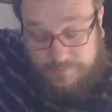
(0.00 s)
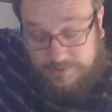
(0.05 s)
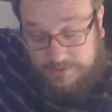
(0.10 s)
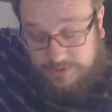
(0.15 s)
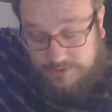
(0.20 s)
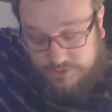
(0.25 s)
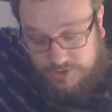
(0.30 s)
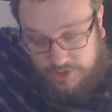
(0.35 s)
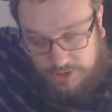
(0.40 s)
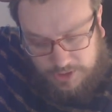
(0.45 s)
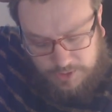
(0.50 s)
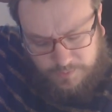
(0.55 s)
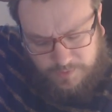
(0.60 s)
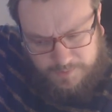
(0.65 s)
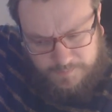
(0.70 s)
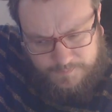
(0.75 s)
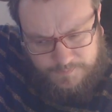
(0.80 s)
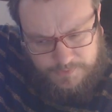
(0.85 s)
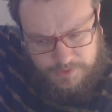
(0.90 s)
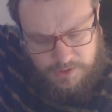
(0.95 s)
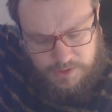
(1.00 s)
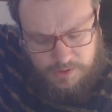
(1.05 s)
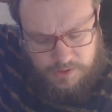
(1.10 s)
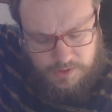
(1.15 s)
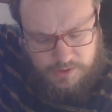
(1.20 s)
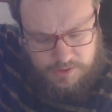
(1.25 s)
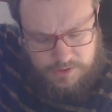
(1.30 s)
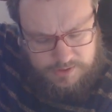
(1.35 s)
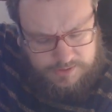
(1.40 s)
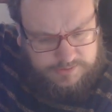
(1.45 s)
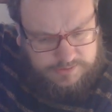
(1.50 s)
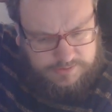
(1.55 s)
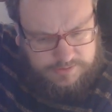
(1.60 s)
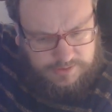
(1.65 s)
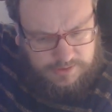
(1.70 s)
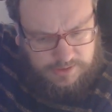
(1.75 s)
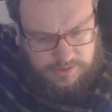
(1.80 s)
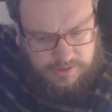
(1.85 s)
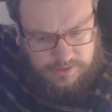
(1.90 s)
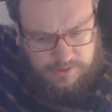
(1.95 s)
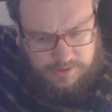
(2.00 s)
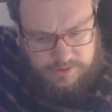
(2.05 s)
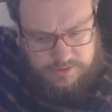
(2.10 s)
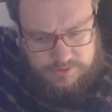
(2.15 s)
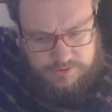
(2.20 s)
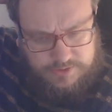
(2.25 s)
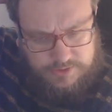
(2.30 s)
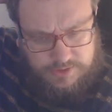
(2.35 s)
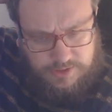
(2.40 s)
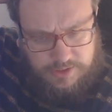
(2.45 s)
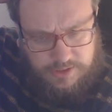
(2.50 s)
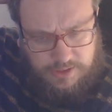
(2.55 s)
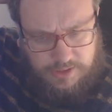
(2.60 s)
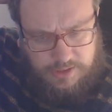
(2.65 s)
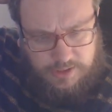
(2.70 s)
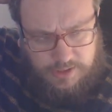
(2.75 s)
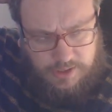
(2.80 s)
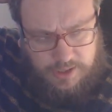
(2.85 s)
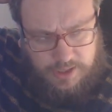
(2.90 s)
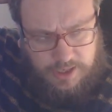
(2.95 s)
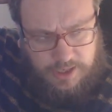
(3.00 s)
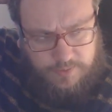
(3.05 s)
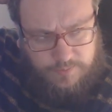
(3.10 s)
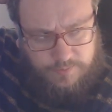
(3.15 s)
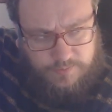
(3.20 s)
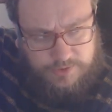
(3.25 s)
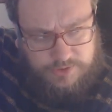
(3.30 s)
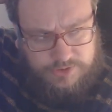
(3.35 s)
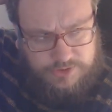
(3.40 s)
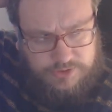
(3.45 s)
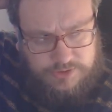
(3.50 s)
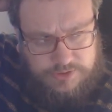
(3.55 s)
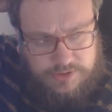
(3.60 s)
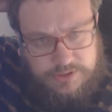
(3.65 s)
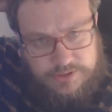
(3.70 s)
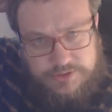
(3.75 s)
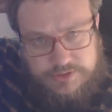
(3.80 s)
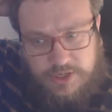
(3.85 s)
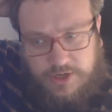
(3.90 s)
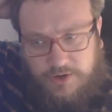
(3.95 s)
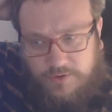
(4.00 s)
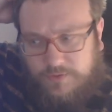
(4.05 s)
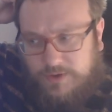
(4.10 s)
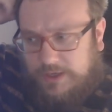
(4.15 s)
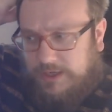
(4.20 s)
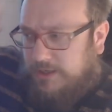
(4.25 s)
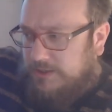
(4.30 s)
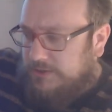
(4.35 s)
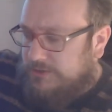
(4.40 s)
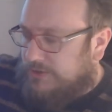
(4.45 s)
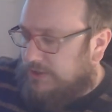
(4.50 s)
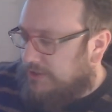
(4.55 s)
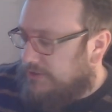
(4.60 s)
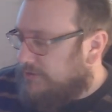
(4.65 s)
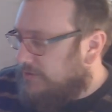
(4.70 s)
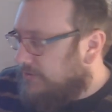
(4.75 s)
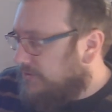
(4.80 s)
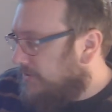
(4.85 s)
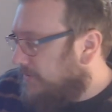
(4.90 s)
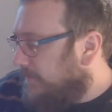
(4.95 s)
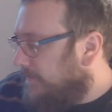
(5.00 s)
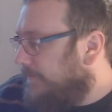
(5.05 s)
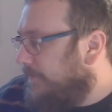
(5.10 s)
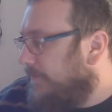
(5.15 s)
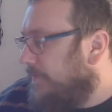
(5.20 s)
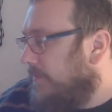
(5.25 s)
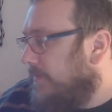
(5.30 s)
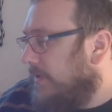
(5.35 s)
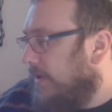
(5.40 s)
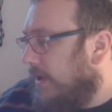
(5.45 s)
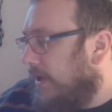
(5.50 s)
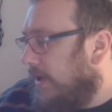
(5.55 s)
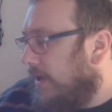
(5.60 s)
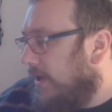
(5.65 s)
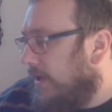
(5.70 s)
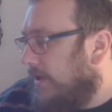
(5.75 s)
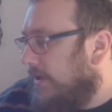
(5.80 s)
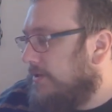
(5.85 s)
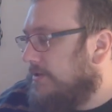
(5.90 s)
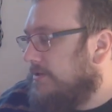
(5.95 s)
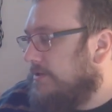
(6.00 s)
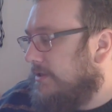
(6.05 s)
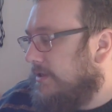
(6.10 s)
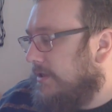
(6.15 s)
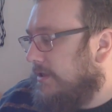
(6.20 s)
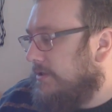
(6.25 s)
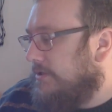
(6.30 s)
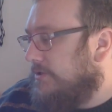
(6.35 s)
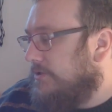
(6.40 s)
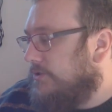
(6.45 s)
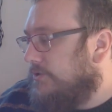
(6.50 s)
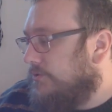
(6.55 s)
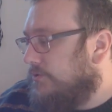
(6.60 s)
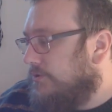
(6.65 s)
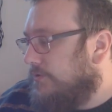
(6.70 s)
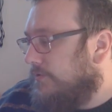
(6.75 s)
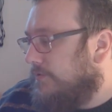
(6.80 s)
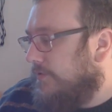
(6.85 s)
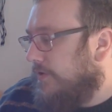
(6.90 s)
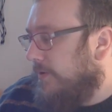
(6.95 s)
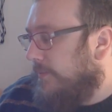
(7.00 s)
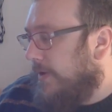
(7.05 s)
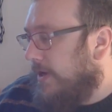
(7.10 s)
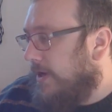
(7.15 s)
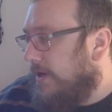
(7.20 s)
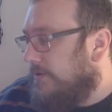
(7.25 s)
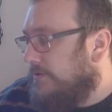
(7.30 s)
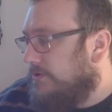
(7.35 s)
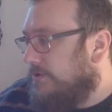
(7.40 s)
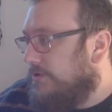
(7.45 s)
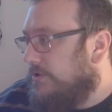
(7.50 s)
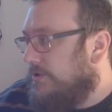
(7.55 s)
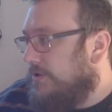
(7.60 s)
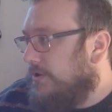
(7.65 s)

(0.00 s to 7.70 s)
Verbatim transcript: So anyway, this is a game which is currently untitled, and it's sort of about